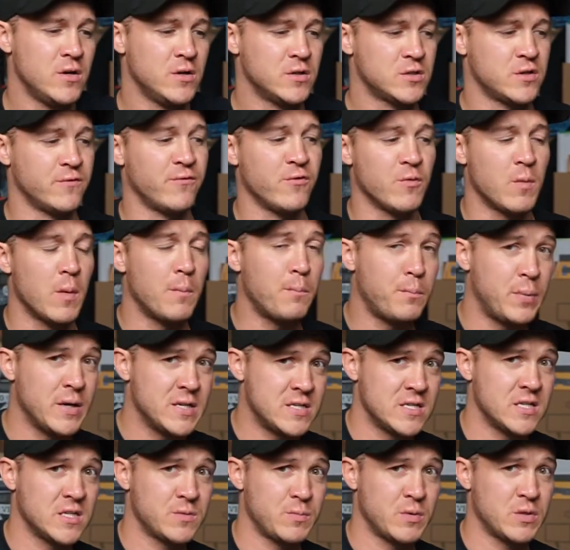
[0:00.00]
So from a
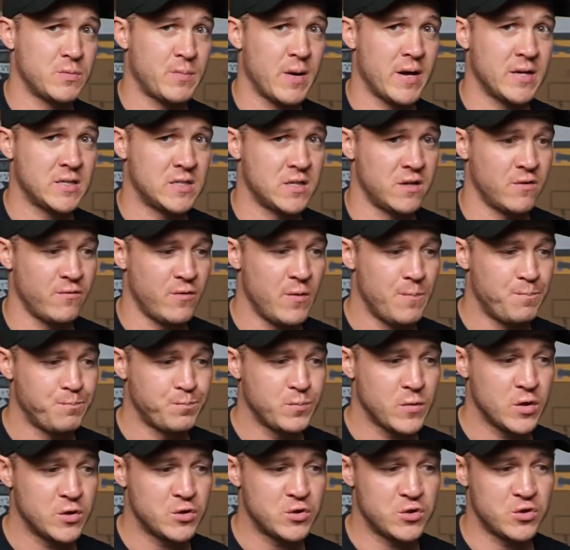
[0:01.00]
business perspective,
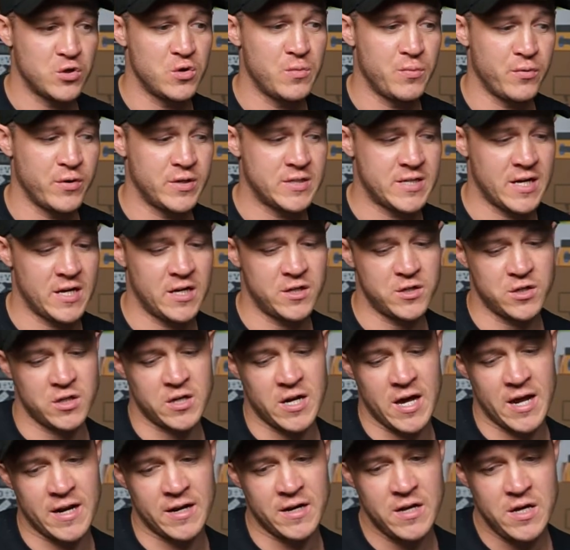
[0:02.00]
super
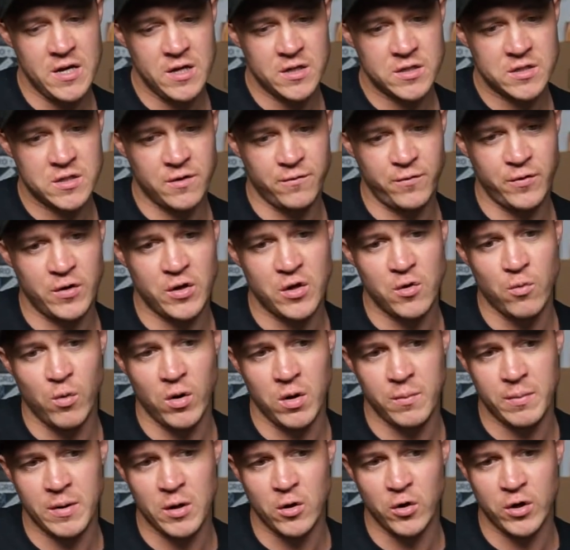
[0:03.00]
intelligent and something you
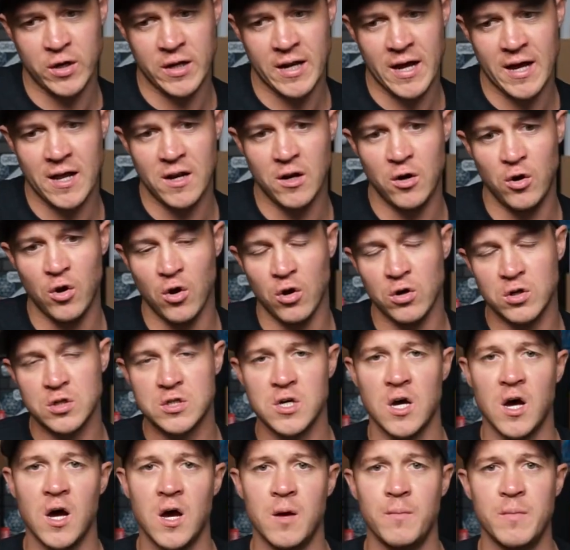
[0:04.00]
want to be looking at long
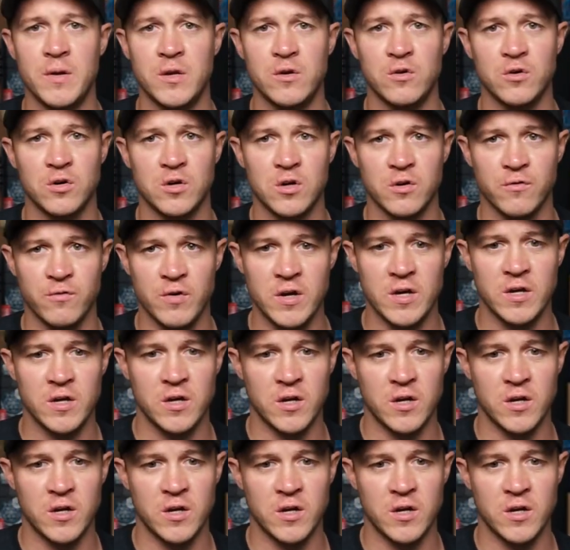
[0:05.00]
term in your career.